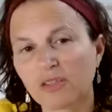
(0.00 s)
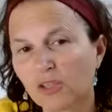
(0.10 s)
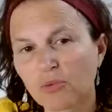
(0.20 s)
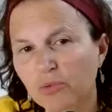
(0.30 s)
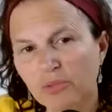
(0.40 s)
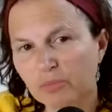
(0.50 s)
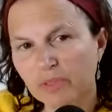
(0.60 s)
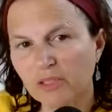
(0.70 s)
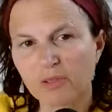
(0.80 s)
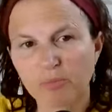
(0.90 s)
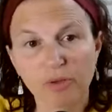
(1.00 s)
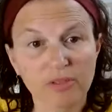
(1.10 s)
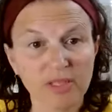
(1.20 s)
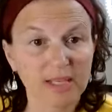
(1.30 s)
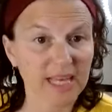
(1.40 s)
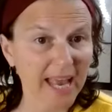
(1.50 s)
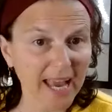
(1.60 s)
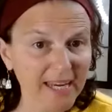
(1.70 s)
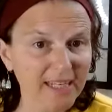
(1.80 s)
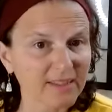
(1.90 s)
that you wouldn't be able to process
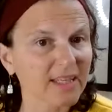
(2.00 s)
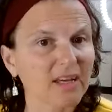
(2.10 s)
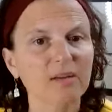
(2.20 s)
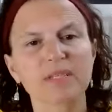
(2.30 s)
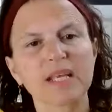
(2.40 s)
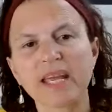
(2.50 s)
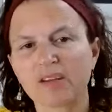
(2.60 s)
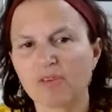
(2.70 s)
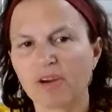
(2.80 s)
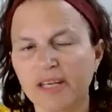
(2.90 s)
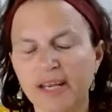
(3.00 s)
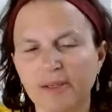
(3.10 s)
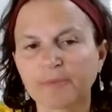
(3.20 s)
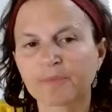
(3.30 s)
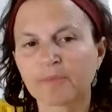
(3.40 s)
anything I'm saying right now.